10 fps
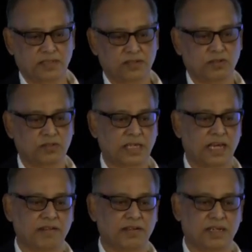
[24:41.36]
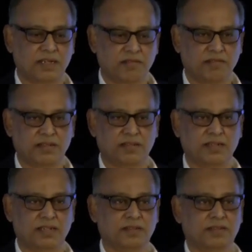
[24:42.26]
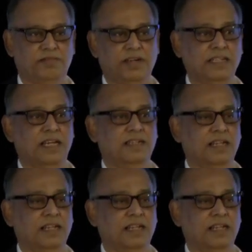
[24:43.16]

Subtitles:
so they have a finite